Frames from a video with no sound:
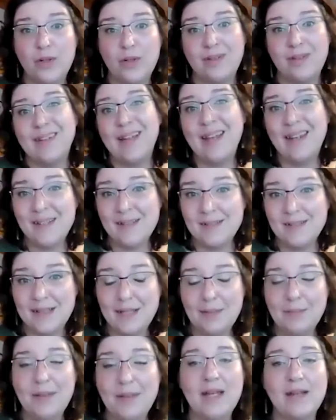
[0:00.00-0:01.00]
would
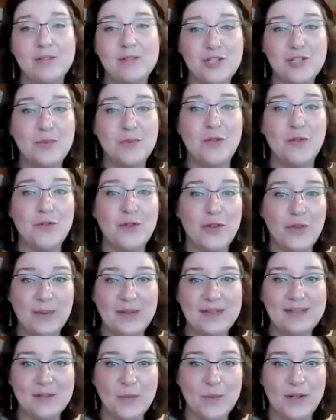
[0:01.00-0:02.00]
likely be eligible for
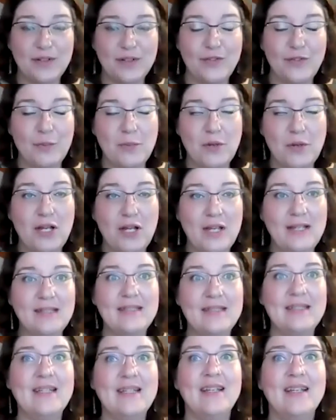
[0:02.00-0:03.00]
Three Squares Vermont.
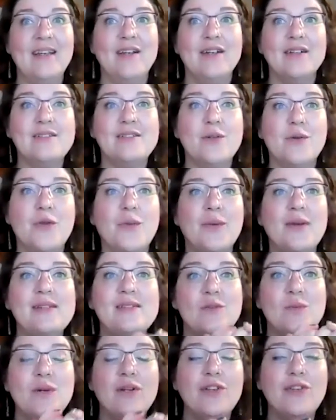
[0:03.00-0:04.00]
So Three
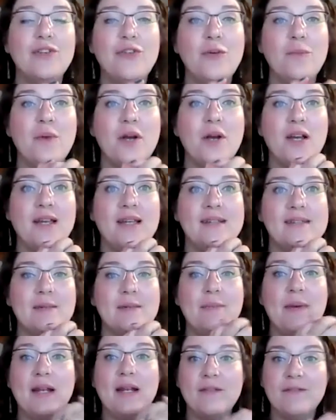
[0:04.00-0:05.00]
Squares Vermont is a
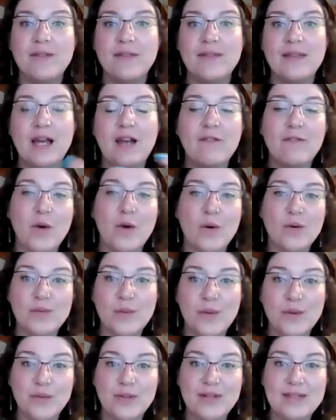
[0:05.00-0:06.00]
benefit that folks
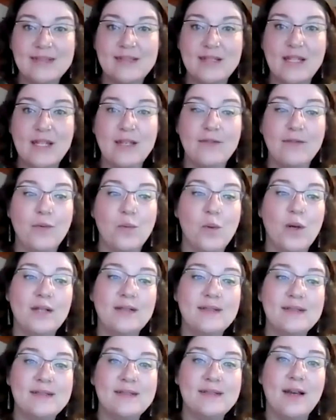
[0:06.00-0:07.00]
would receive
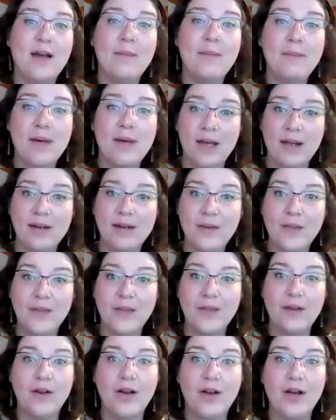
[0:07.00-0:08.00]
once a month
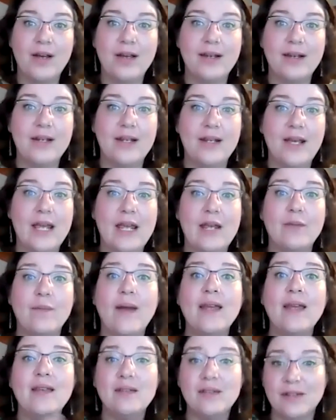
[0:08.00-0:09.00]
on a
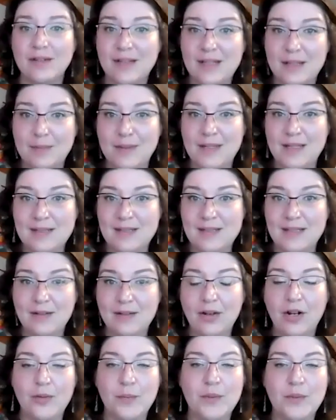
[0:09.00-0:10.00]
regular EBT
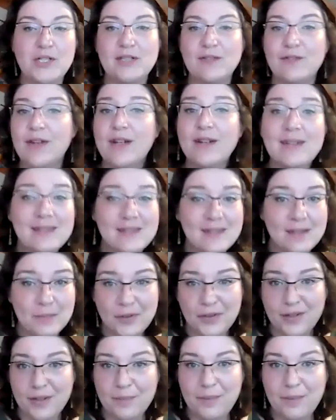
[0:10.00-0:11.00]
card, which is very
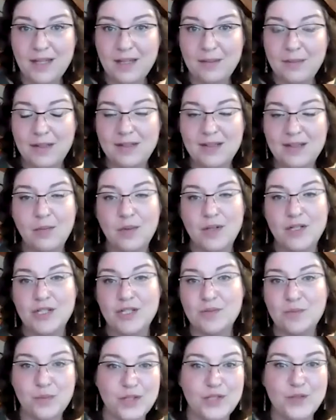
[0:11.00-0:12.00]
similar to PEBT,
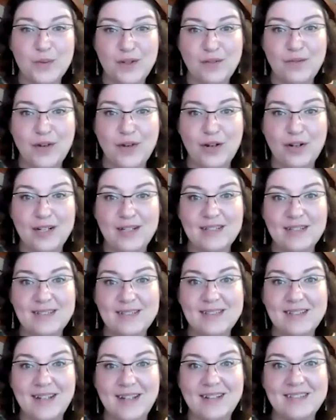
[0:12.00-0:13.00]
which we've already
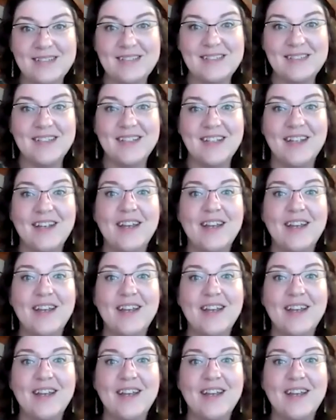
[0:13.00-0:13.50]
discussed.